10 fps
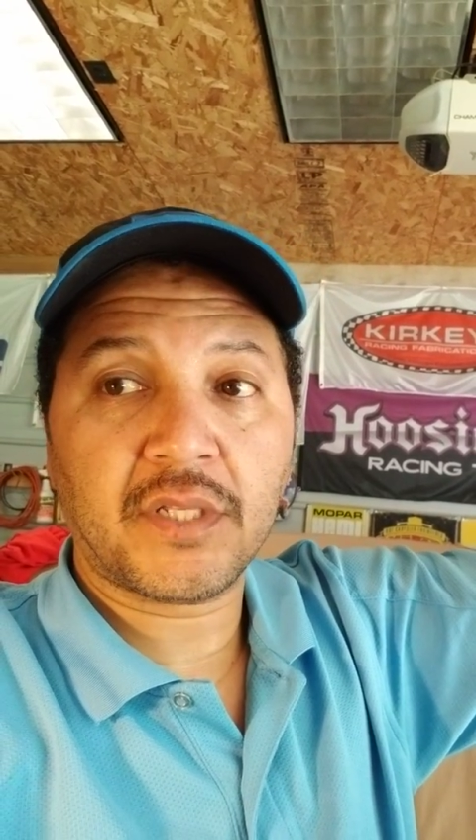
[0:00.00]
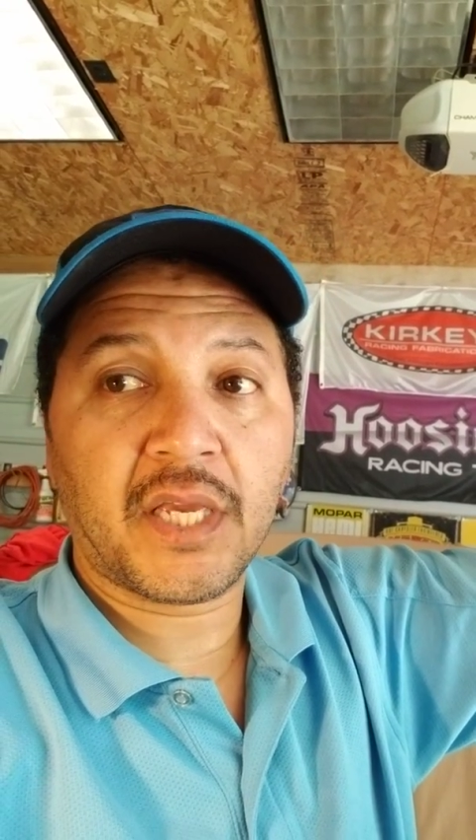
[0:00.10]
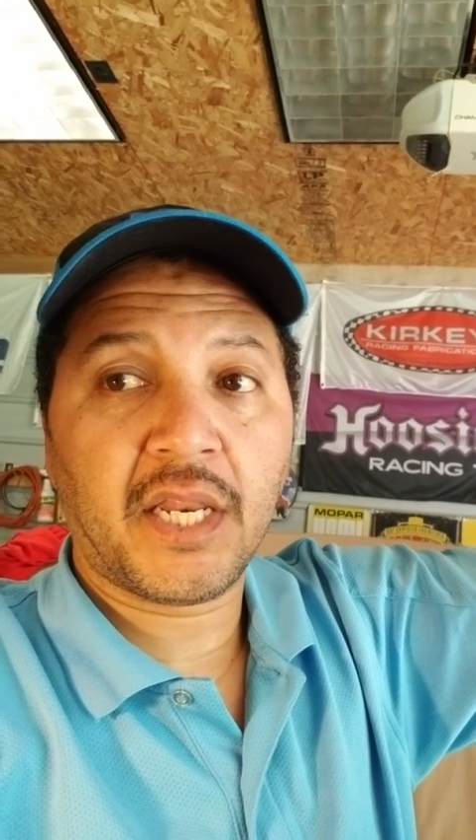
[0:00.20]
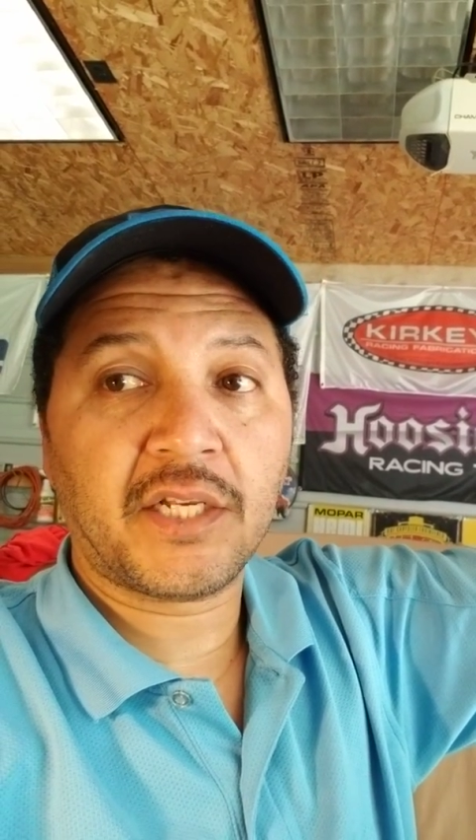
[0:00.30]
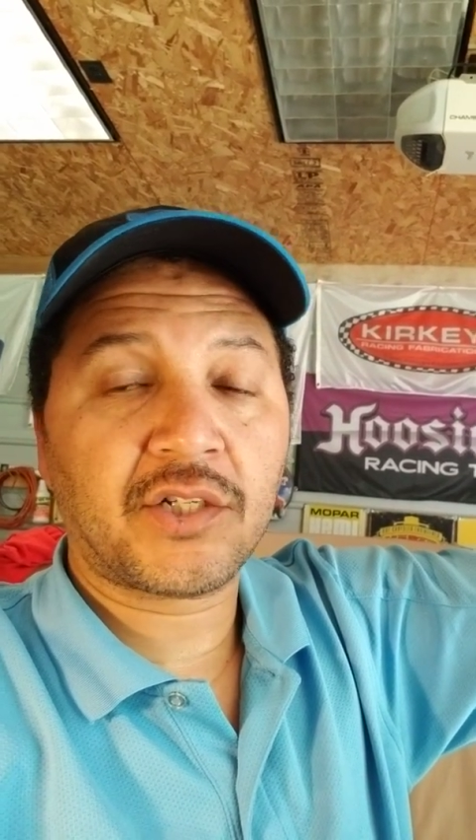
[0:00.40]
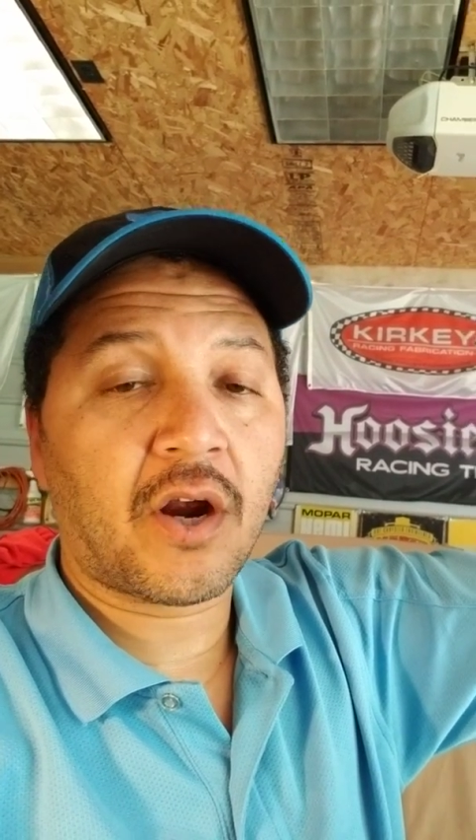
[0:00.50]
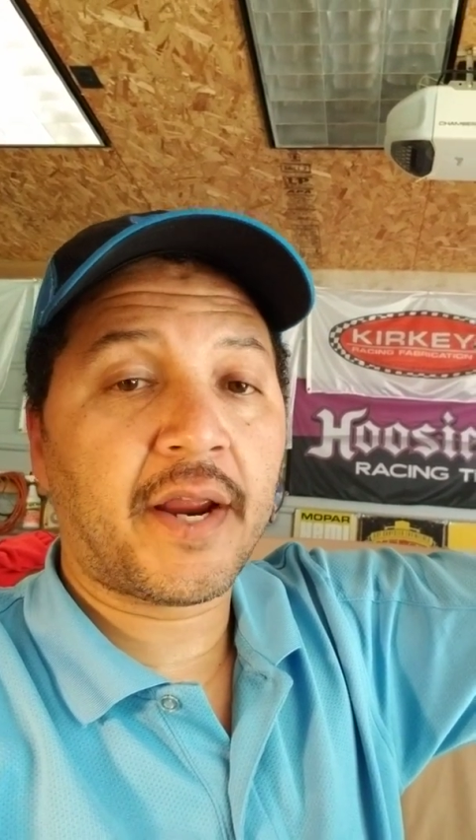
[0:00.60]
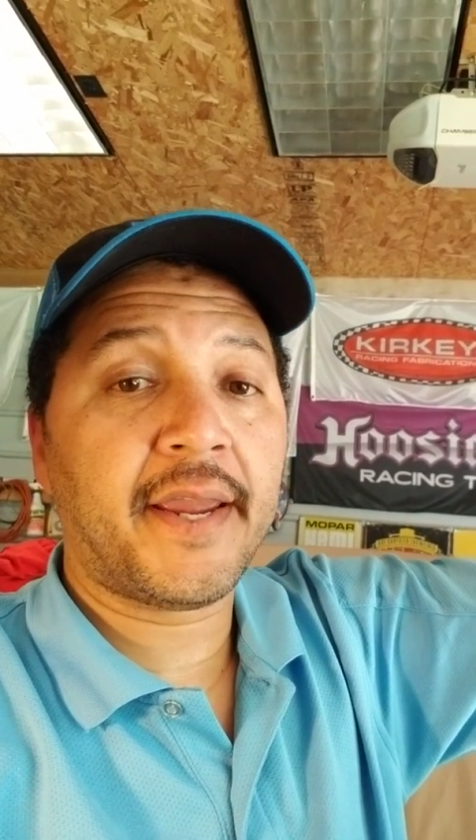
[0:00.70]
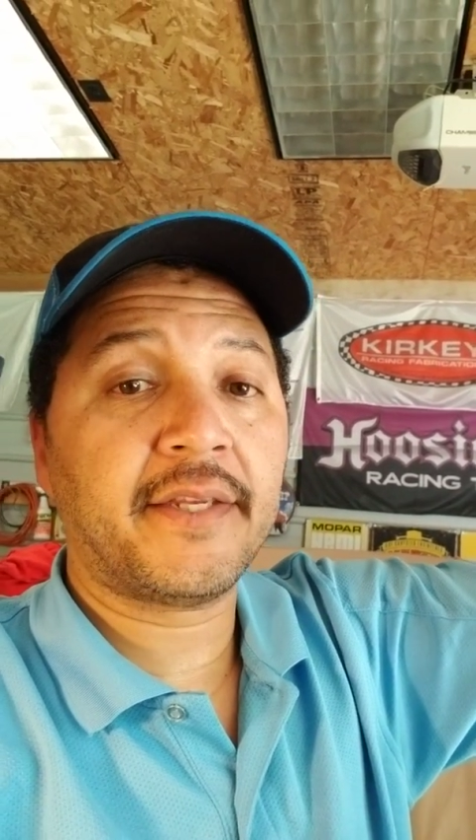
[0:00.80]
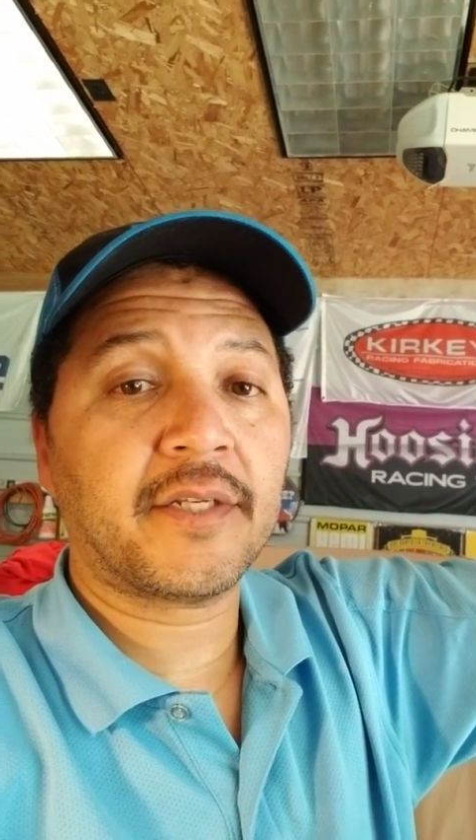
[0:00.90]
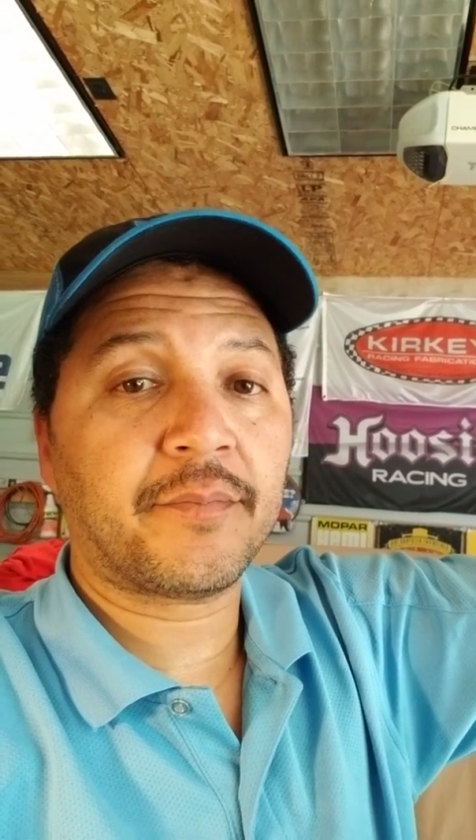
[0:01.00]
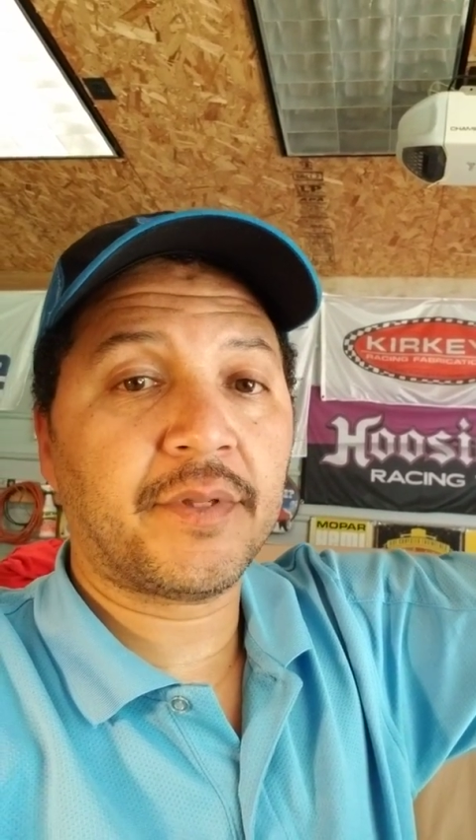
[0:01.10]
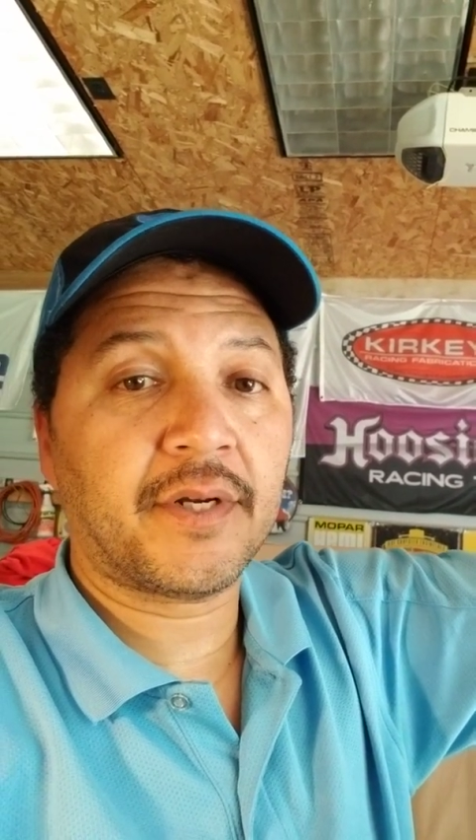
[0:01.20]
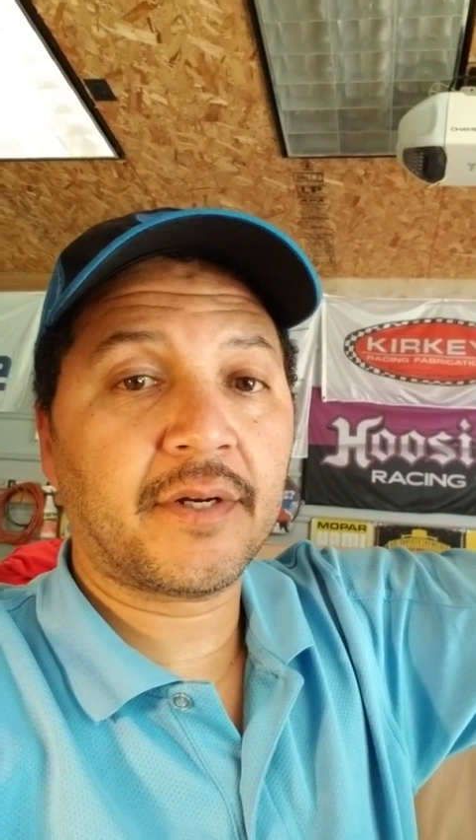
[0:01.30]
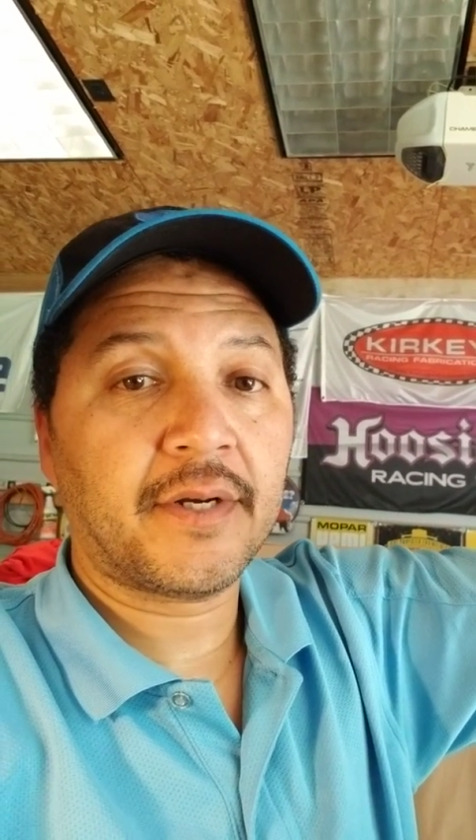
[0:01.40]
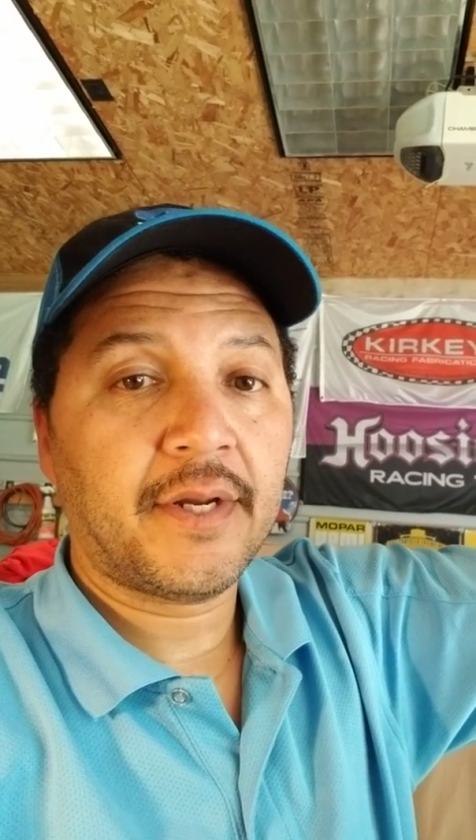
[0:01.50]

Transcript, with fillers: the NHRAs up there